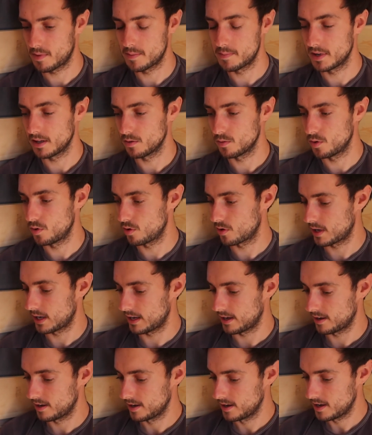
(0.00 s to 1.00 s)
my
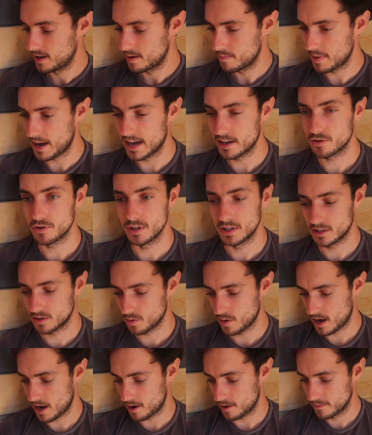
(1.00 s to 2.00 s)
Milwaukee battery as
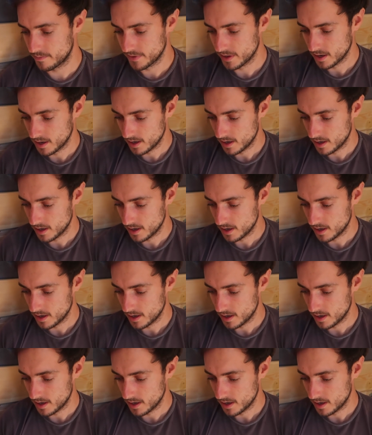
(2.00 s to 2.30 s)
well.